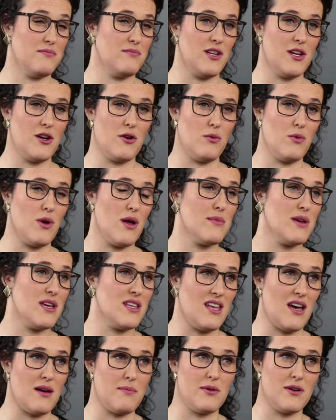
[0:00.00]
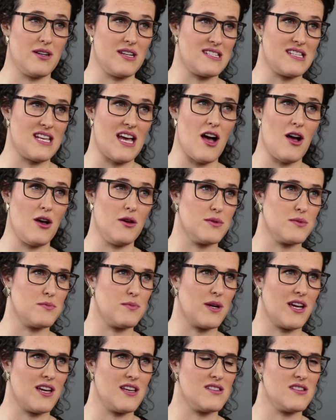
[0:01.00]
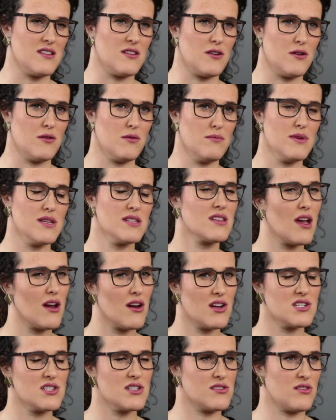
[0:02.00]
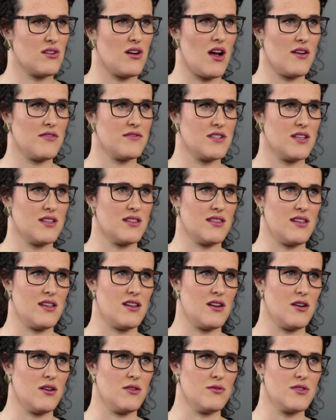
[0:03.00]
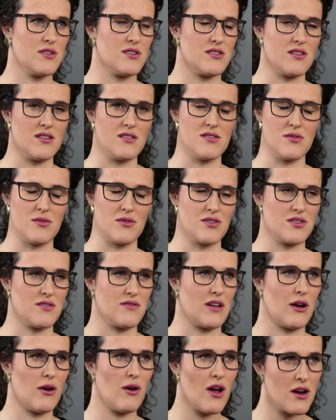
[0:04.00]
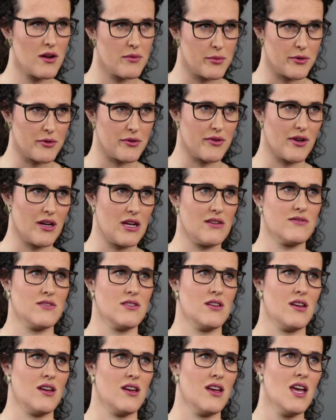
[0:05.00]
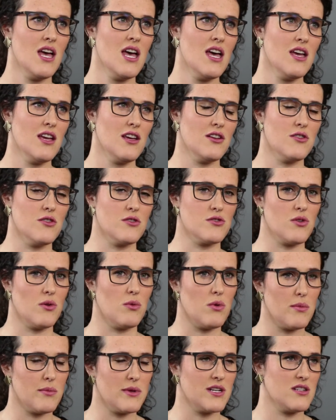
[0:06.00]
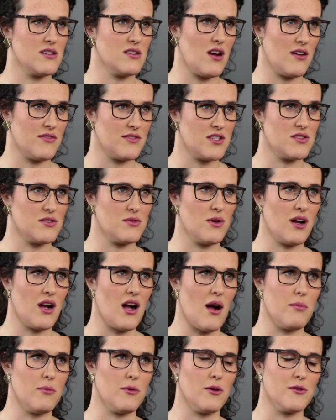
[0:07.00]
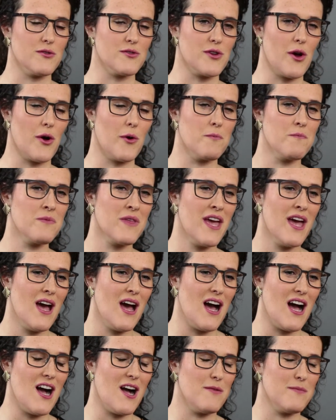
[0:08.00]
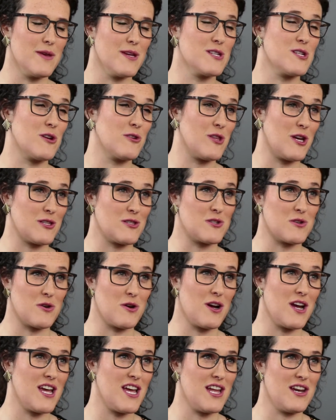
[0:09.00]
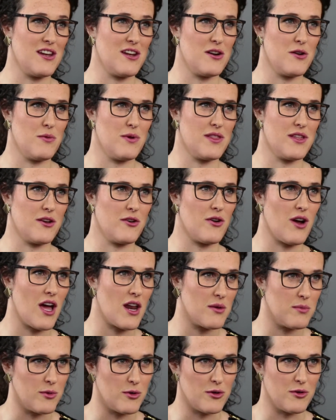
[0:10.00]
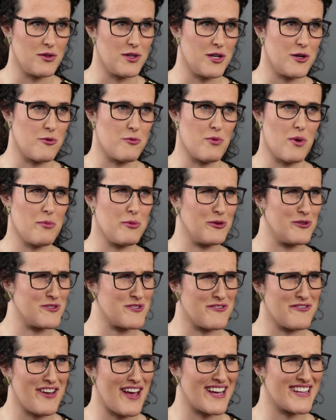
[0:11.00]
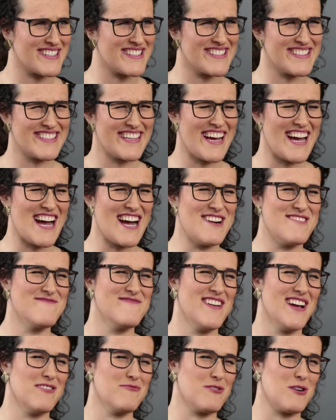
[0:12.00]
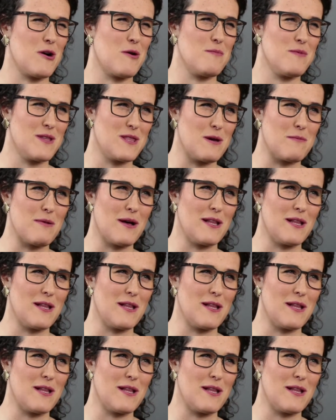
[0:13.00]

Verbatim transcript: you know women that book has helped because you know miscarriages are often you know just a source of incredible grief to you know to a woman and often to a couple so um, they shared that story and you know with incredible you know ripples effects um, and we're hoping that